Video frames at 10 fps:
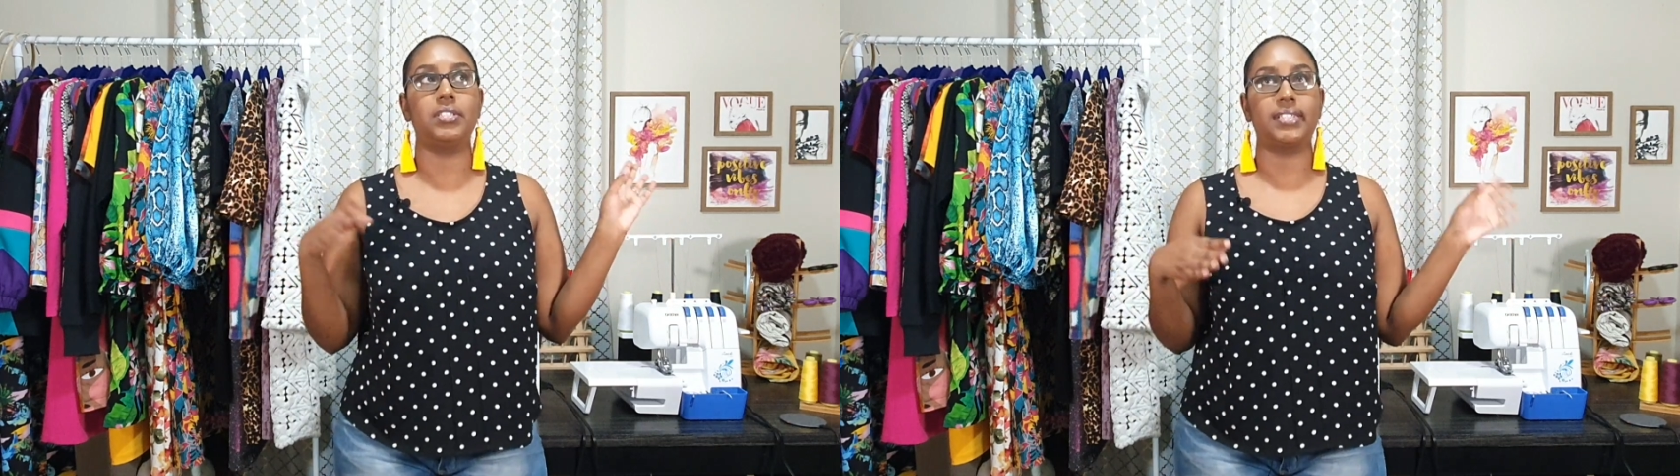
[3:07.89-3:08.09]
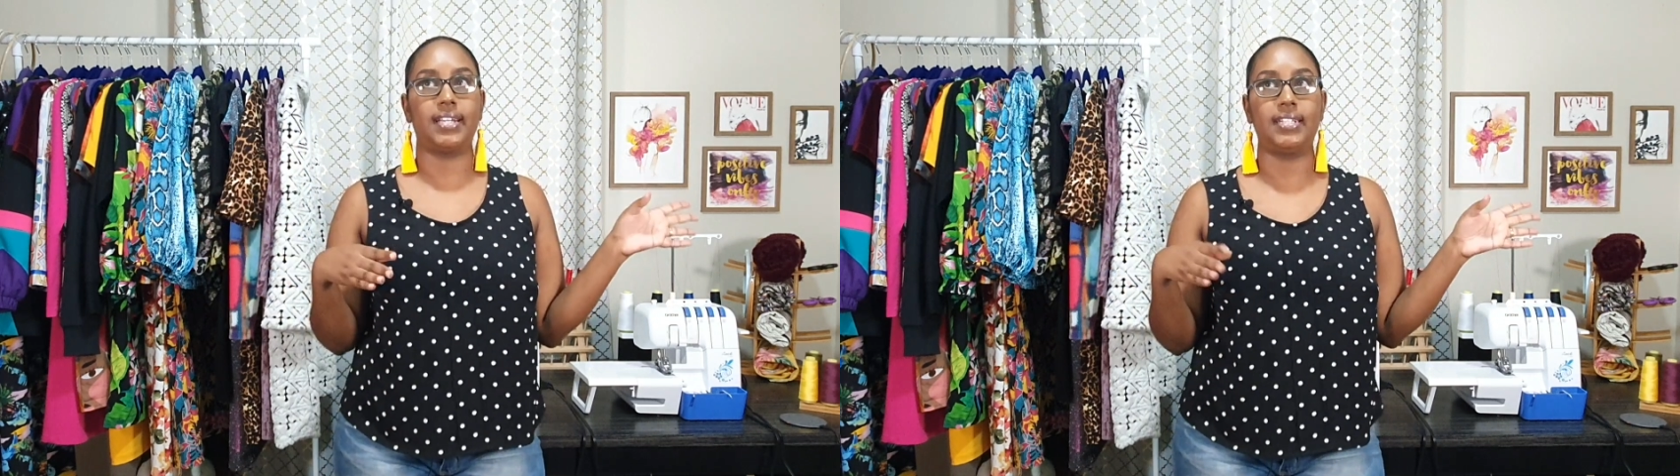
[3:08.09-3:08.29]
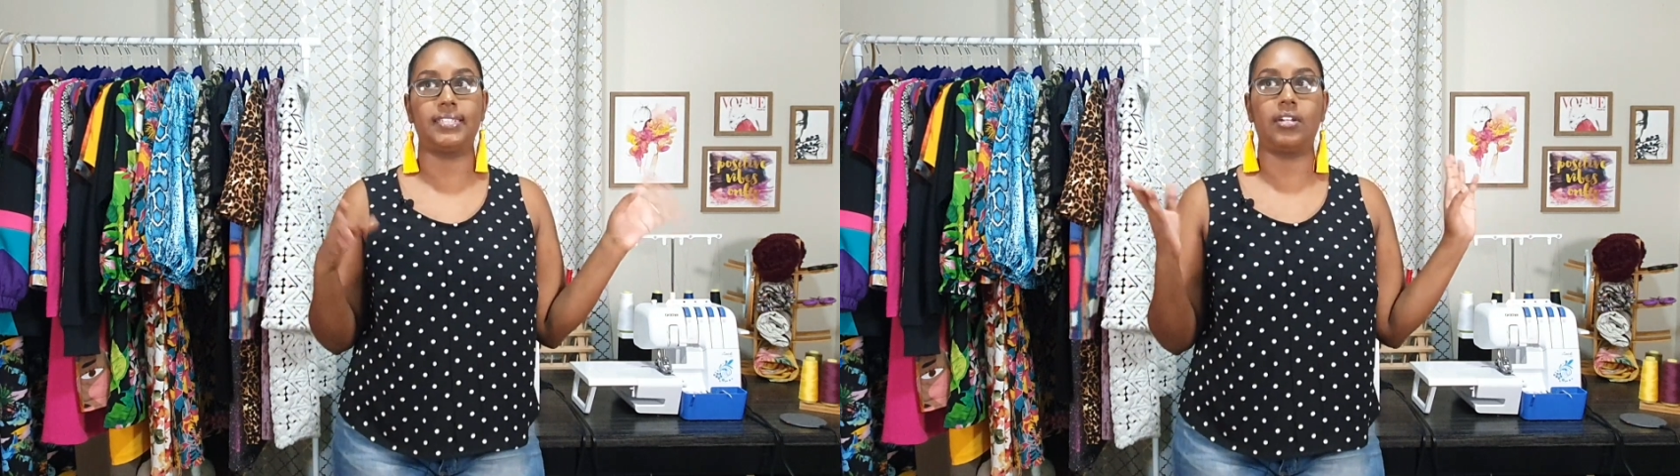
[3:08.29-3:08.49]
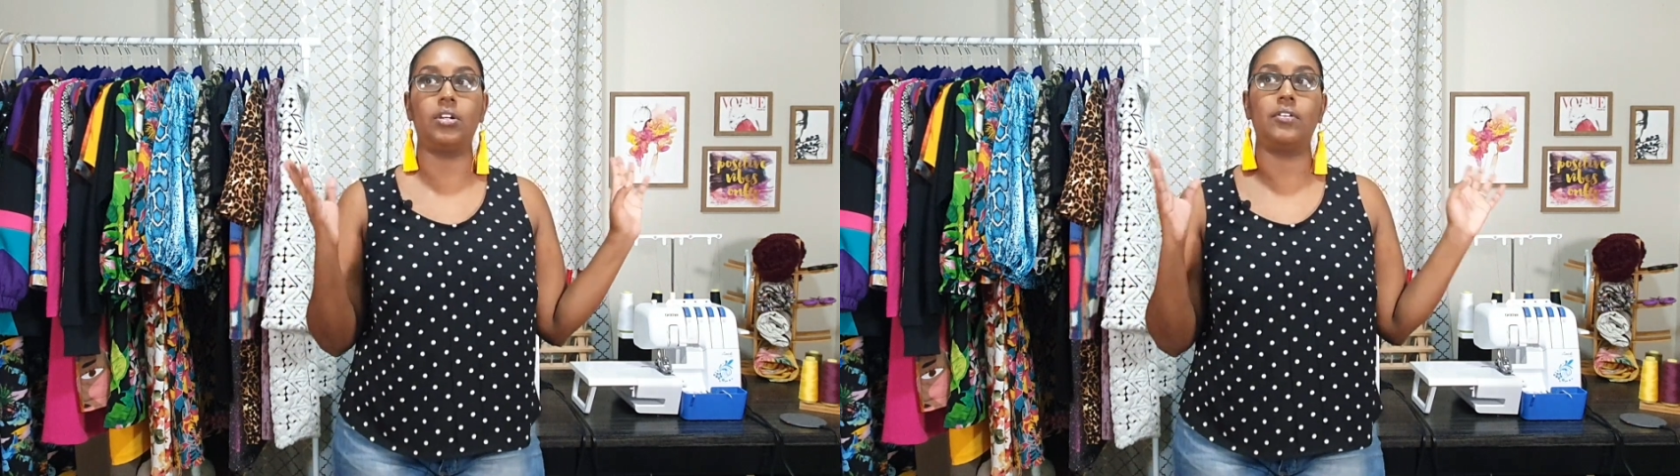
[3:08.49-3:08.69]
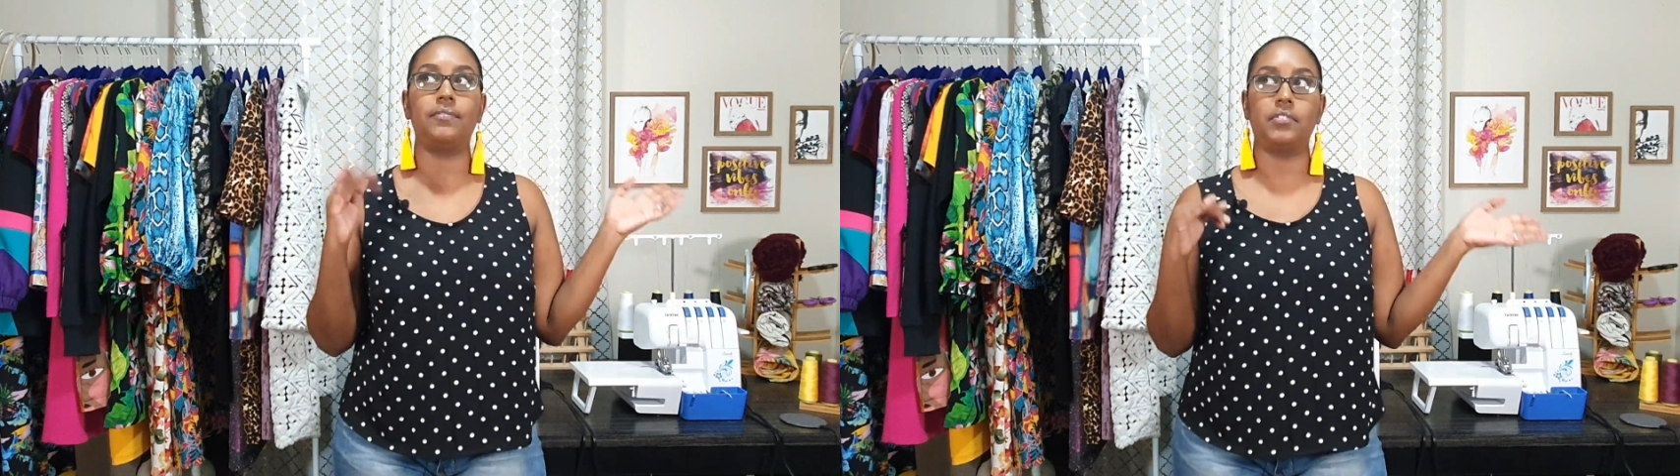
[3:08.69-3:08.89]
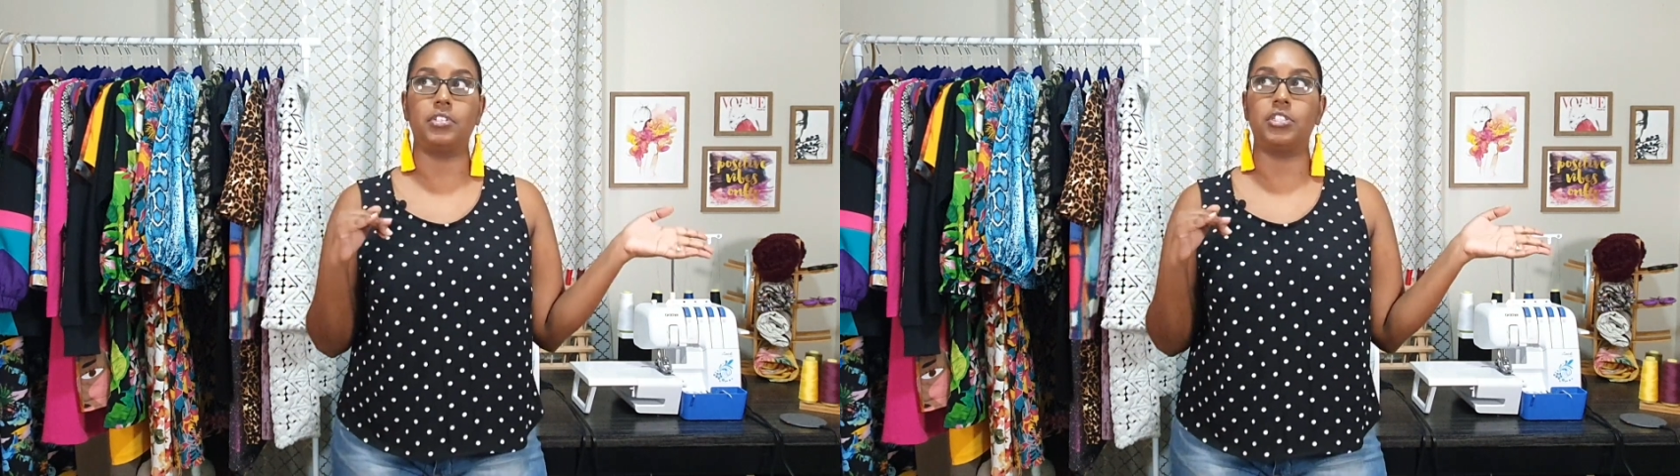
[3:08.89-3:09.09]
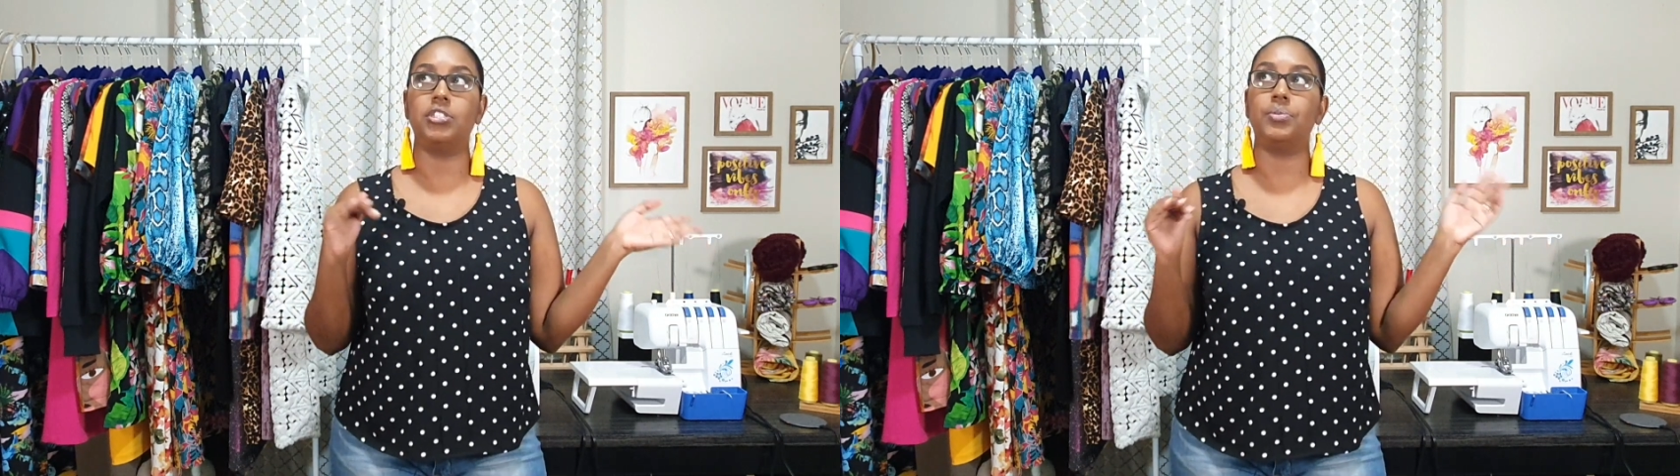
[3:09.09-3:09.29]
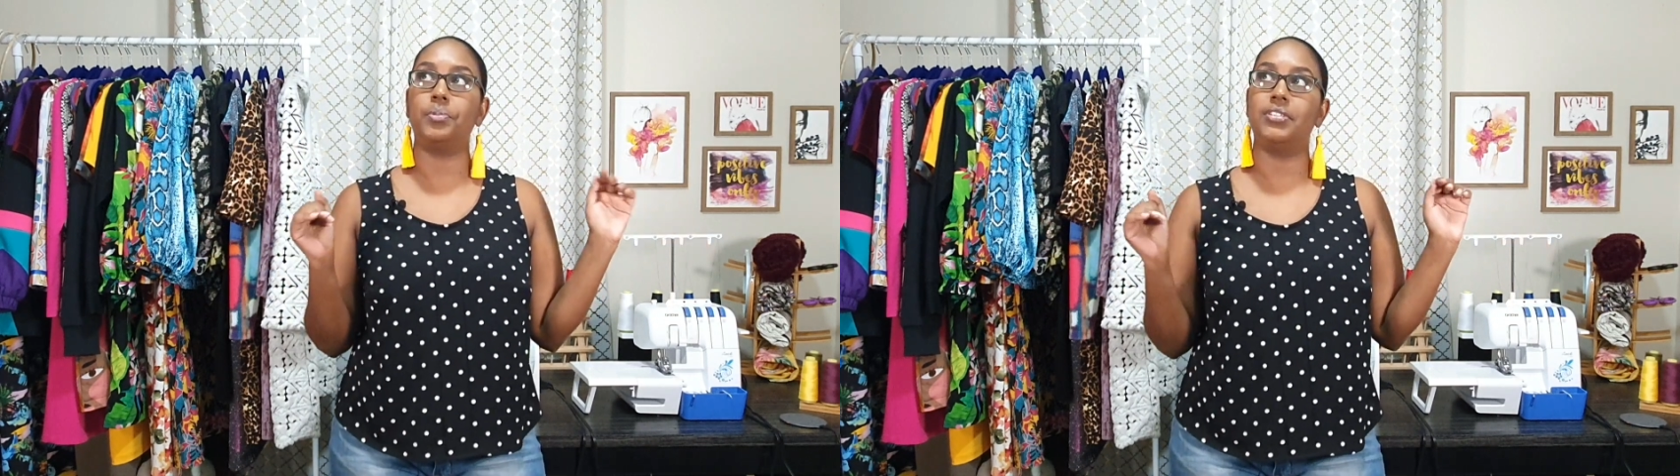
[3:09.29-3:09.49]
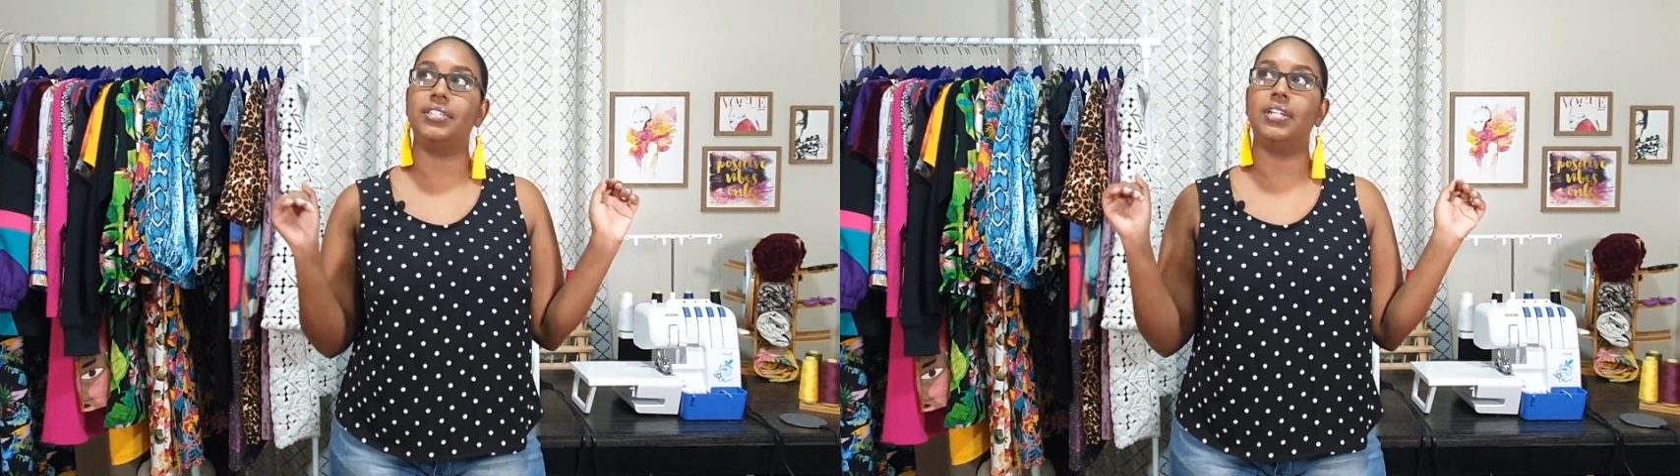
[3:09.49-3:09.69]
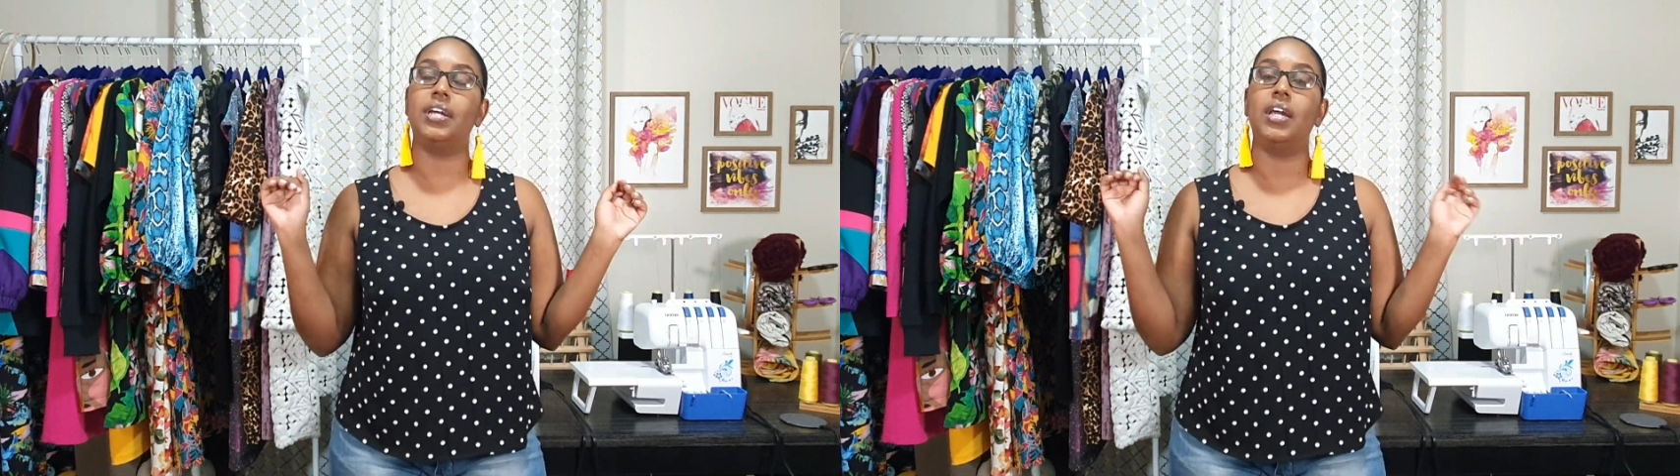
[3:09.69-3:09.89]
size and her version she printed